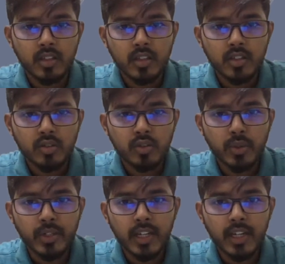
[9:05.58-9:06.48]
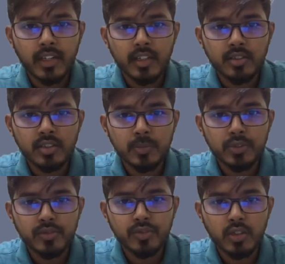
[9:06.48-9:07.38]
So you can add a
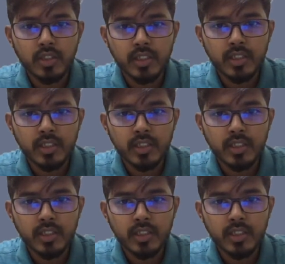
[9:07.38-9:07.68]
description for it.